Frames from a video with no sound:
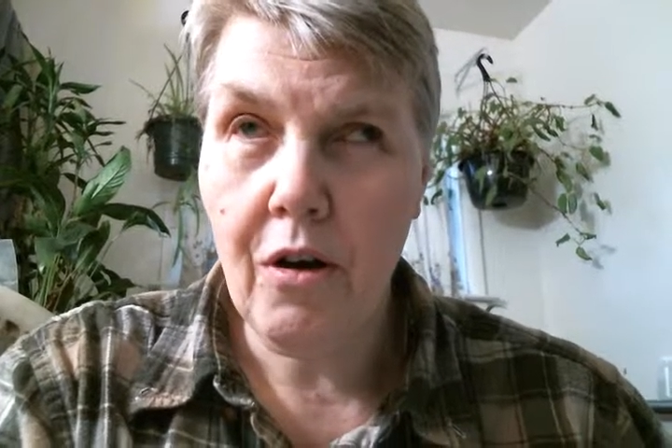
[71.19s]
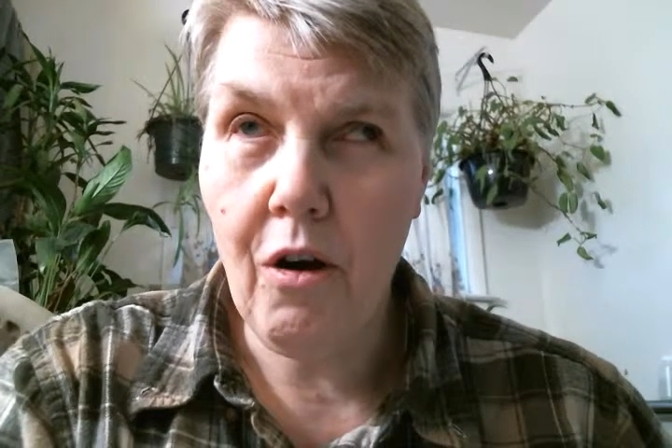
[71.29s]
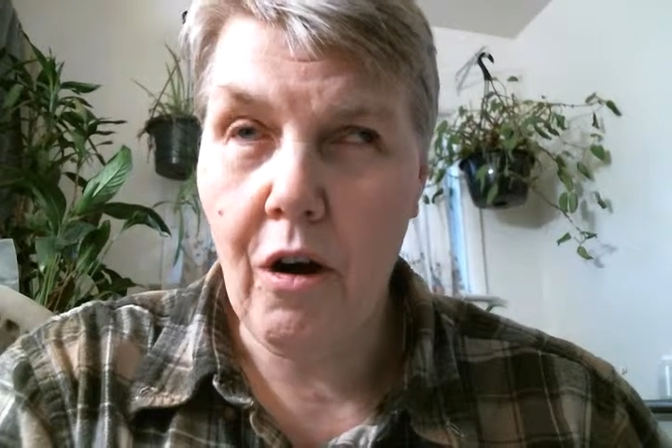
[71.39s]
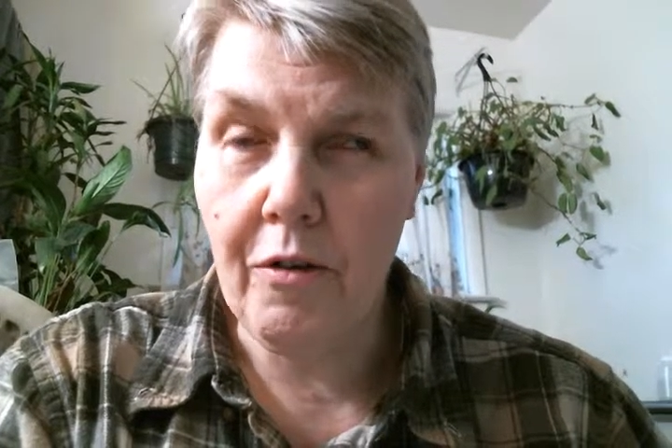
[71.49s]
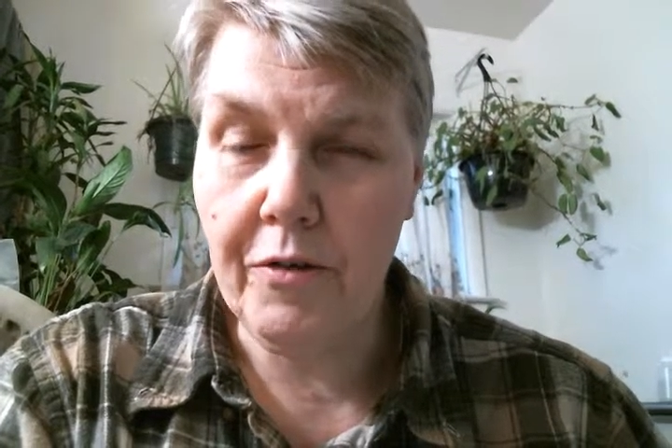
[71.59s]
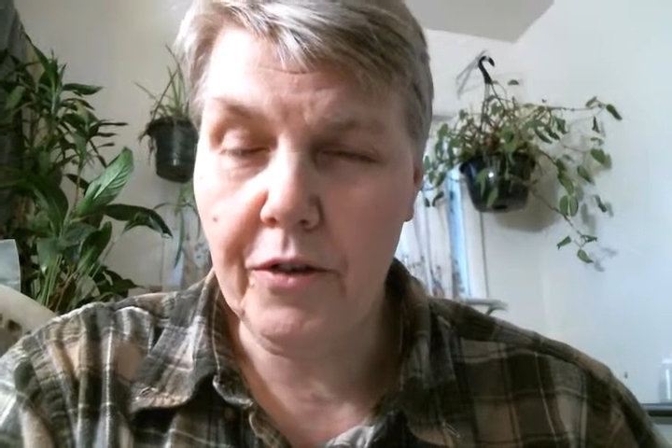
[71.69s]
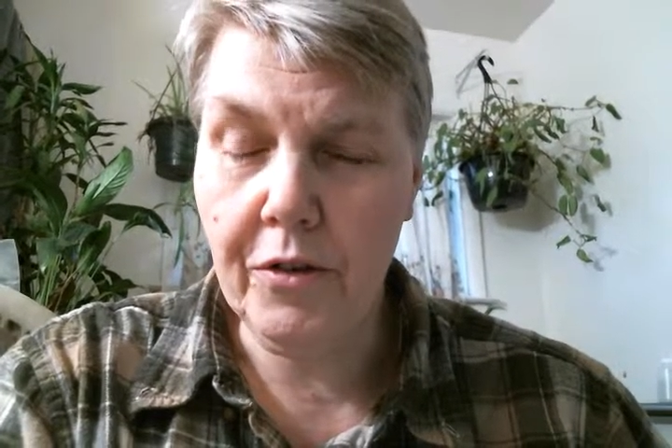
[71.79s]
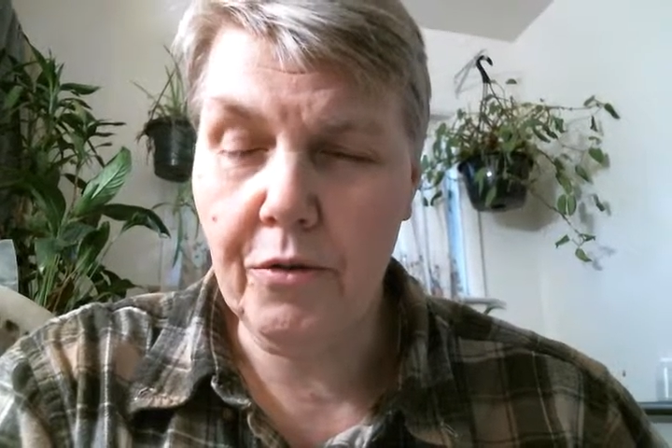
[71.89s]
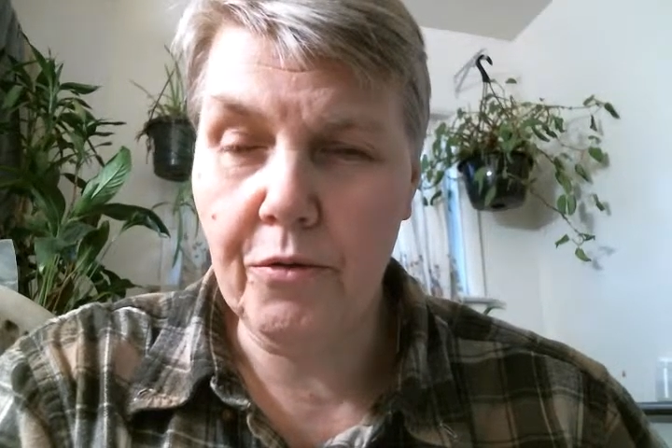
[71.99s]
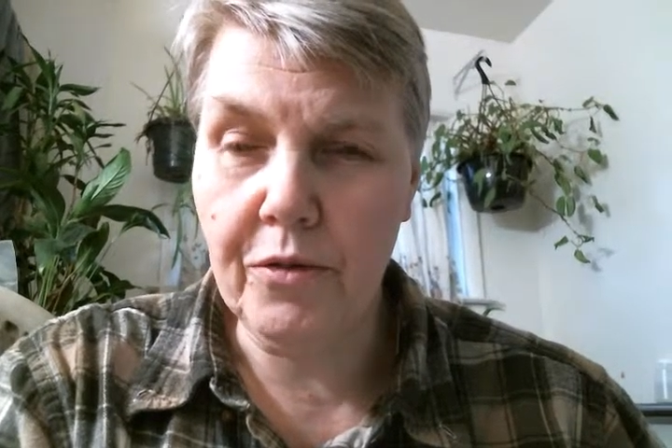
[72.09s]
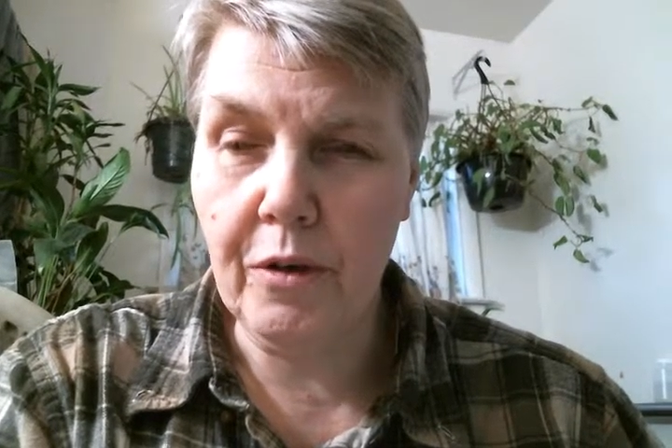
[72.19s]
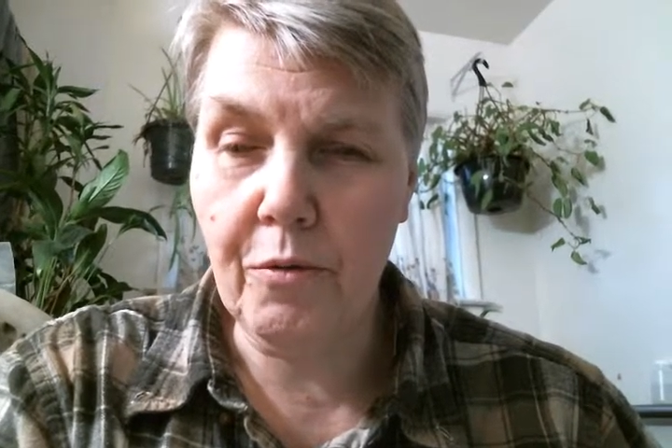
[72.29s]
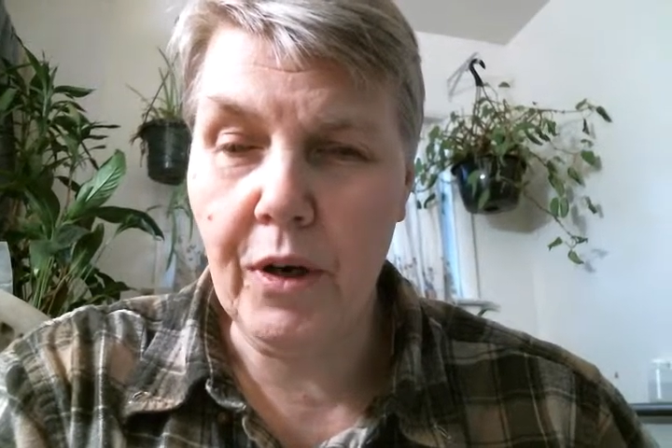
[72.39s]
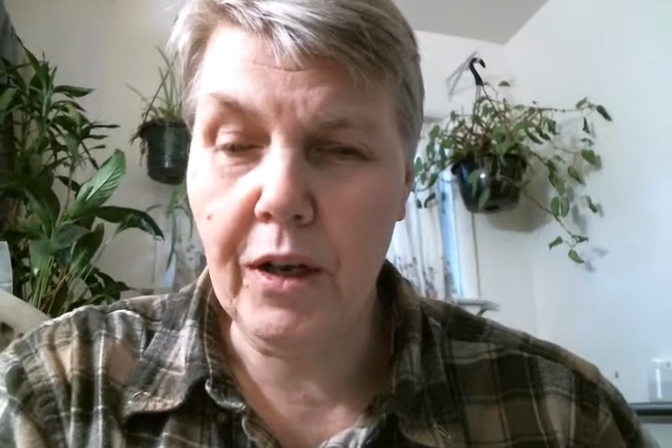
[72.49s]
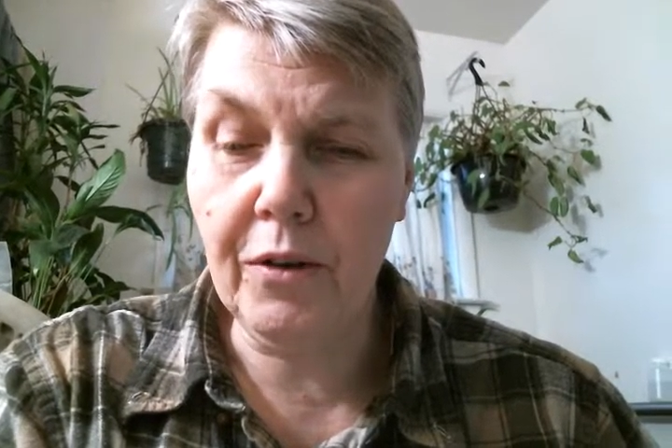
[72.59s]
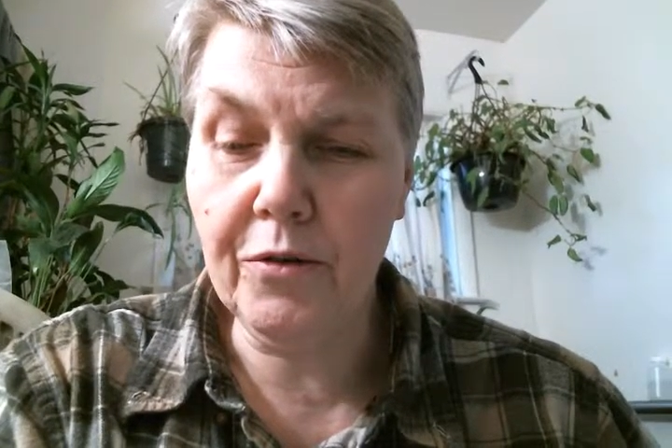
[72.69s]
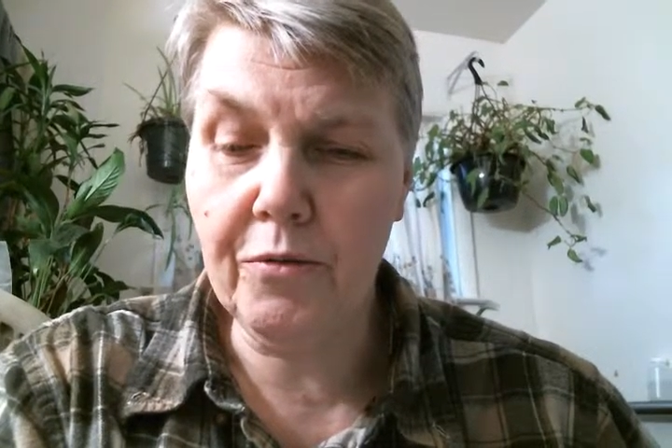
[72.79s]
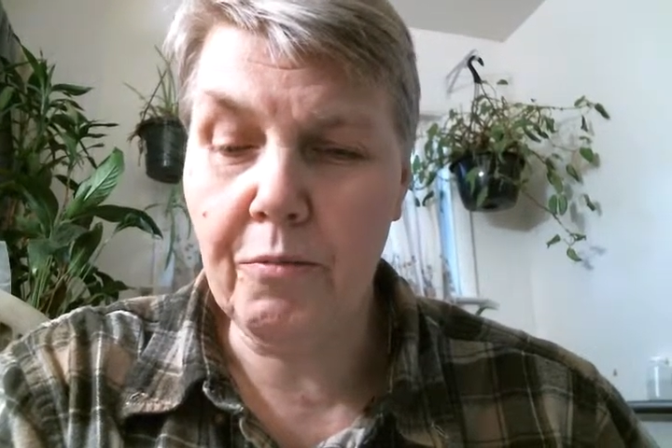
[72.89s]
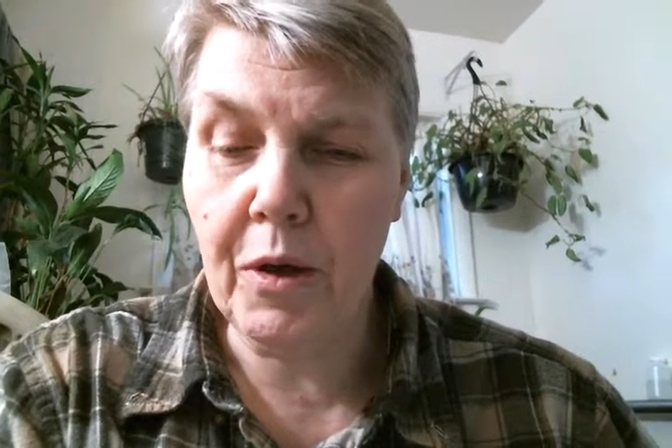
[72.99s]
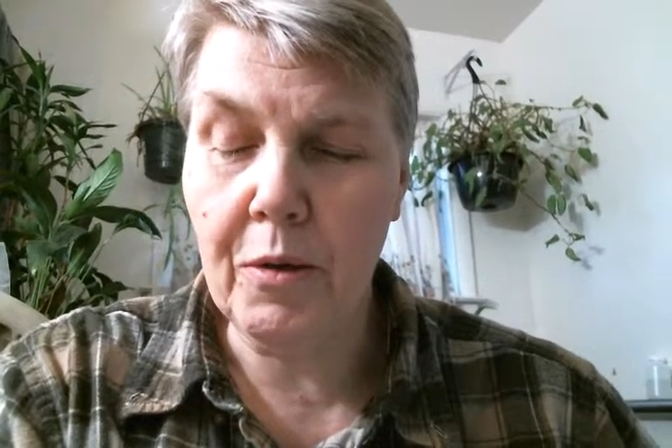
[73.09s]
often to see what
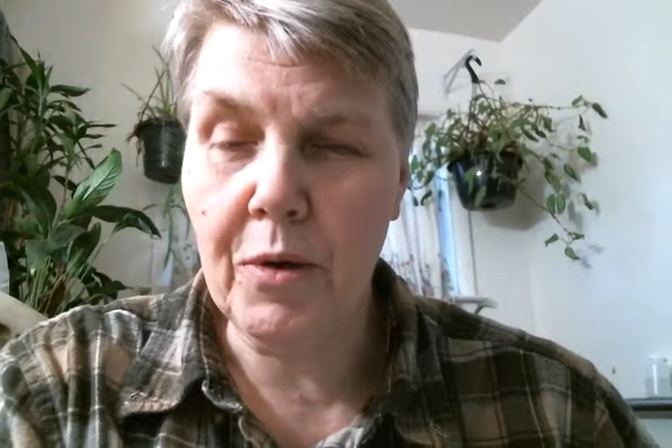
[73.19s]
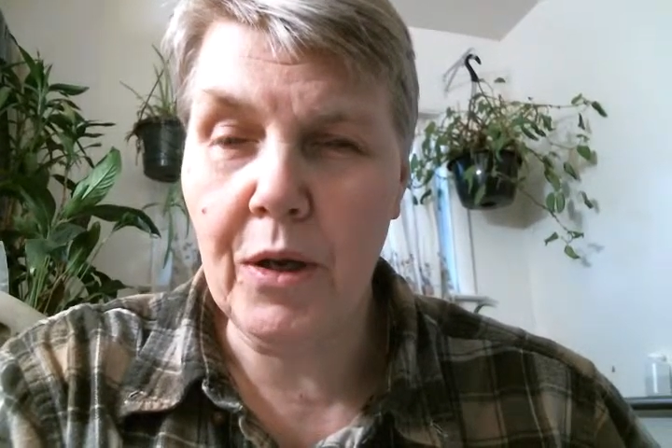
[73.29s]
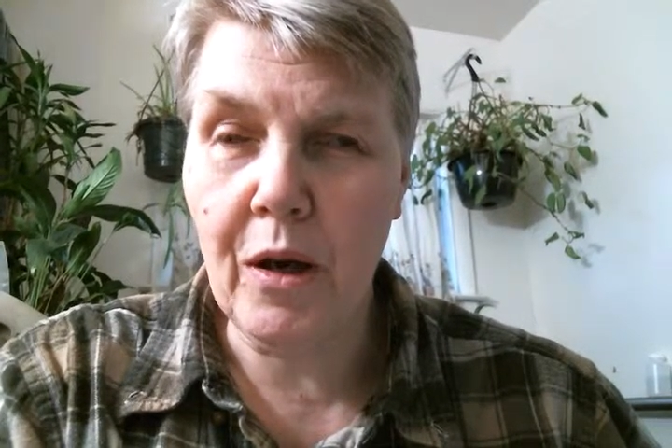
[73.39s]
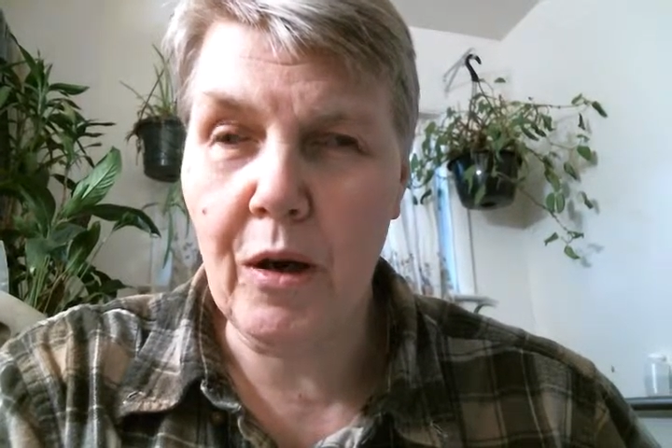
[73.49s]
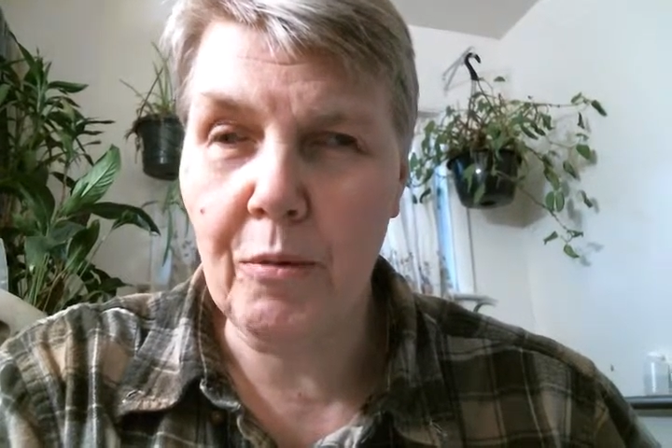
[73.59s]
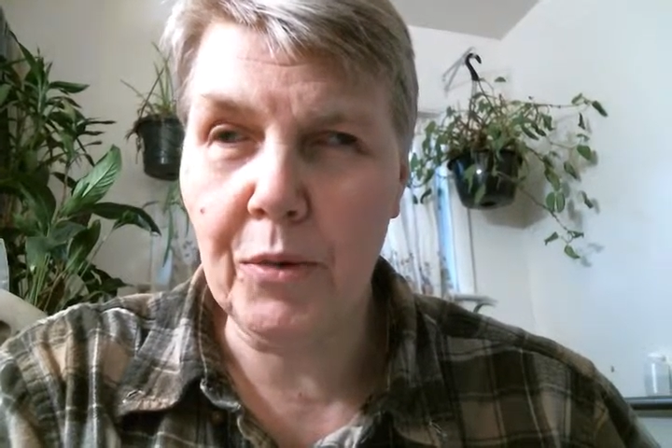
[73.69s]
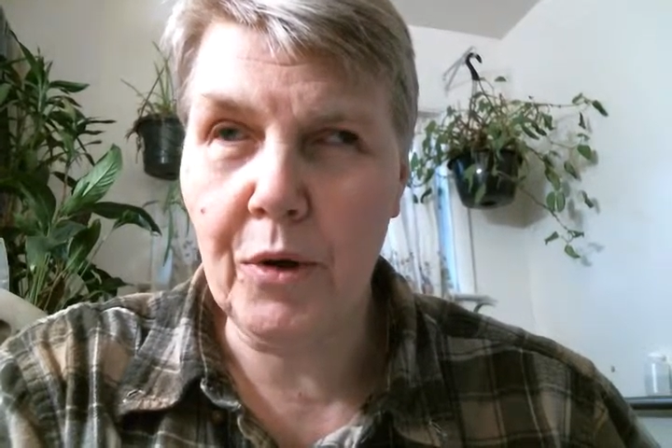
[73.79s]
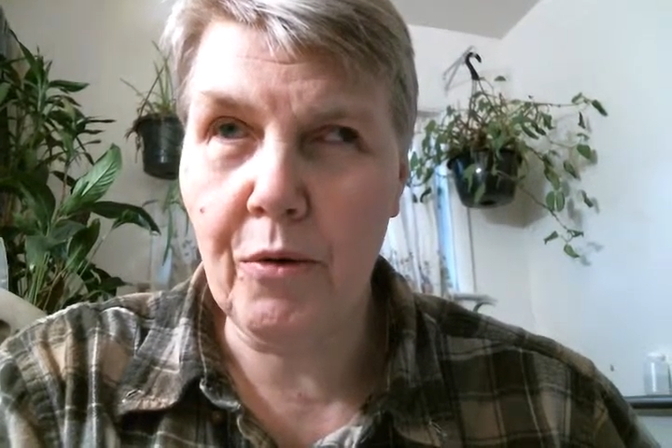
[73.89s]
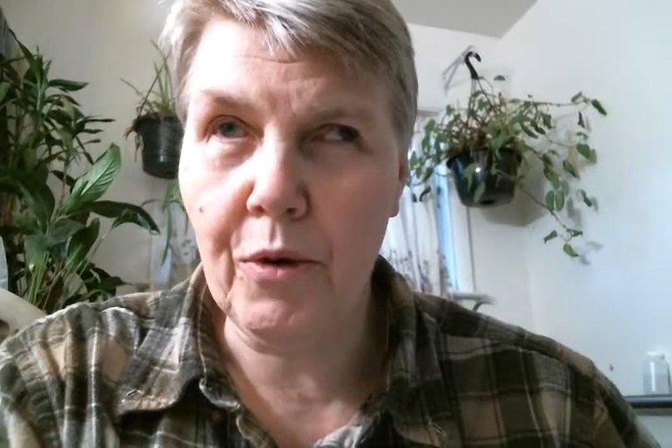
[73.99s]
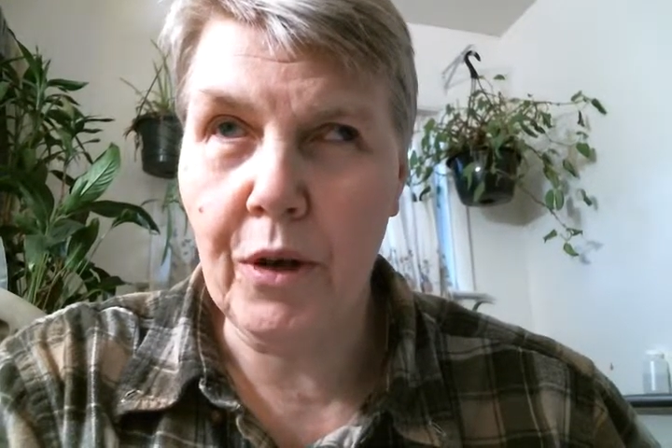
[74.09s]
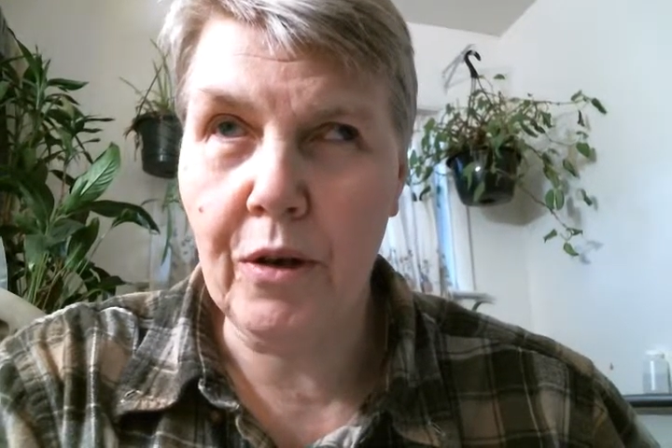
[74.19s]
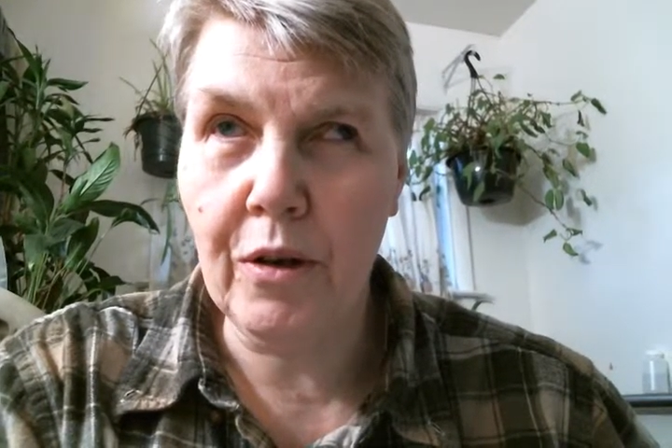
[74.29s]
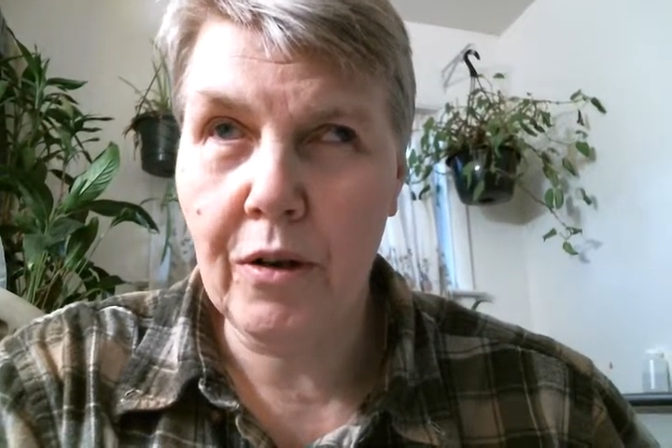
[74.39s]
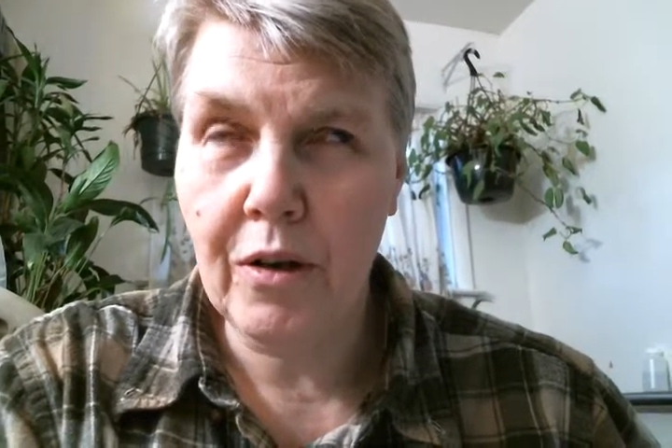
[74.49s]
else may be uploaded.